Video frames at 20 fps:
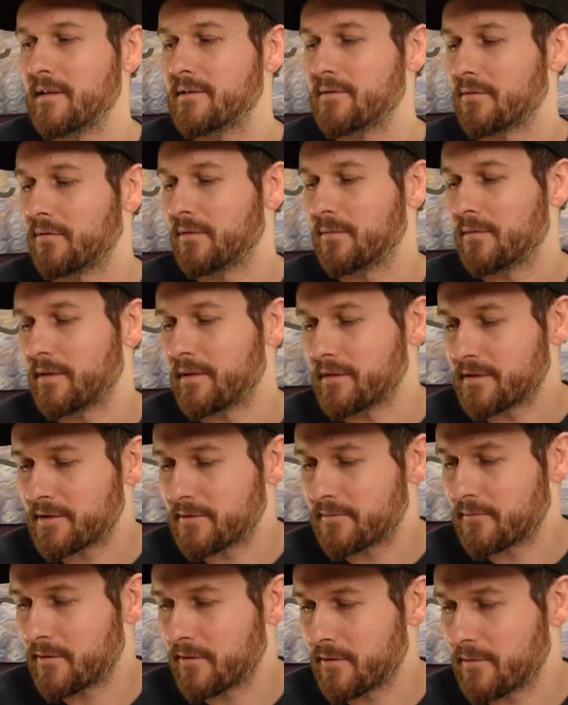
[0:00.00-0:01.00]
these old ones,
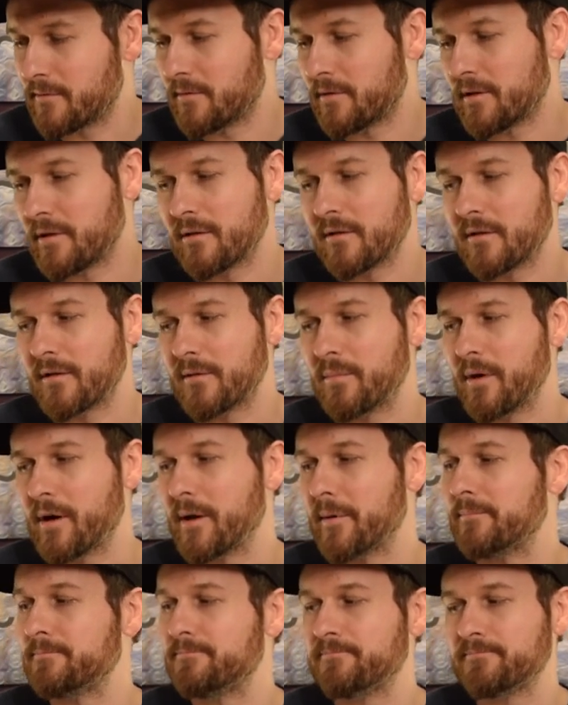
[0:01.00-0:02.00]
really, really good.
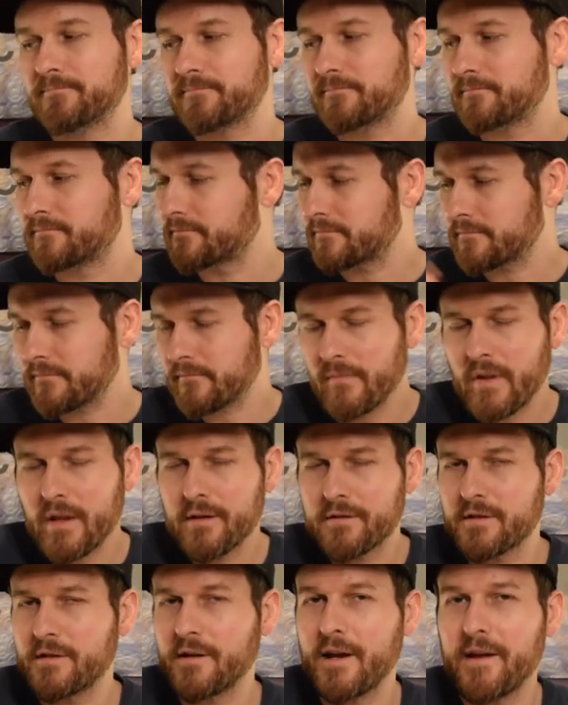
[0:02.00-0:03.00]
But
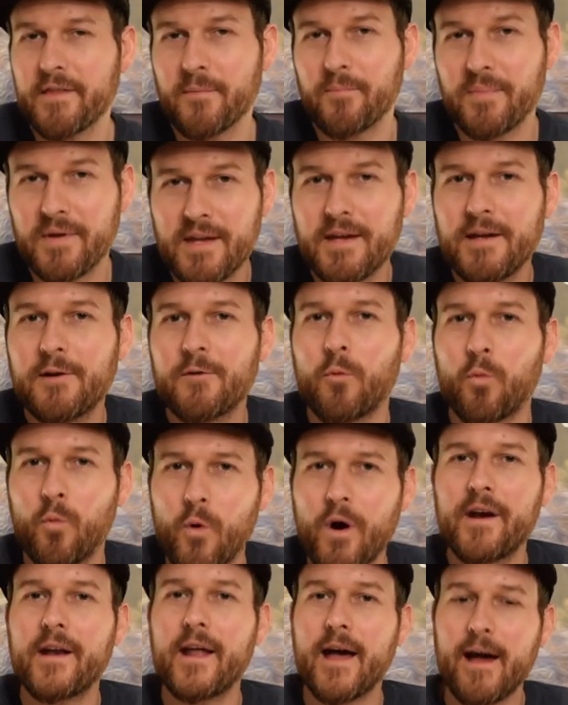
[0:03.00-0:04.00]
tonight, the peat
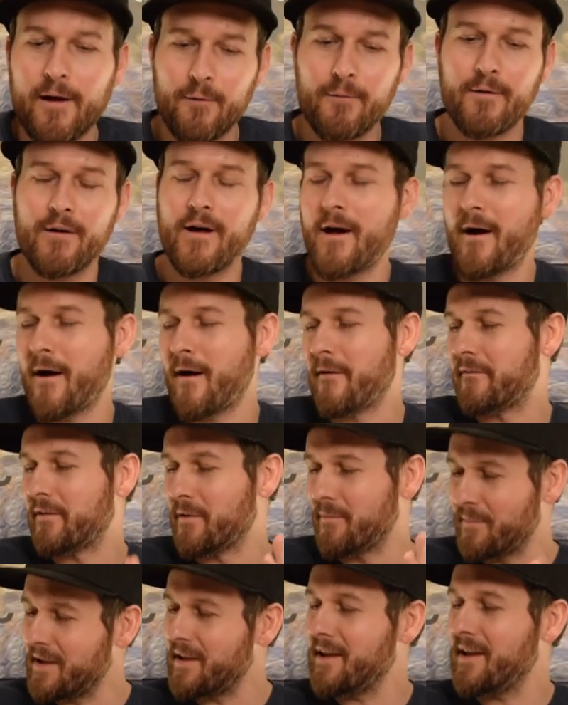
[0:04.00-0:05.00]
won out
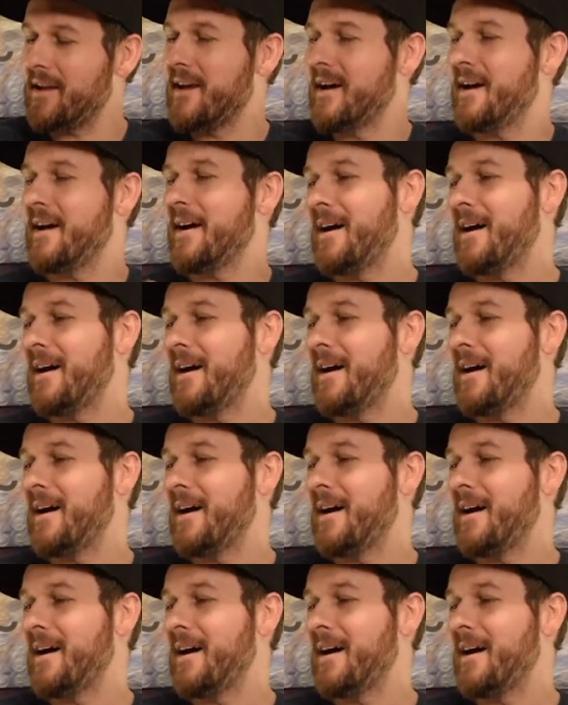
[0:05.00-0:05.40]
for me.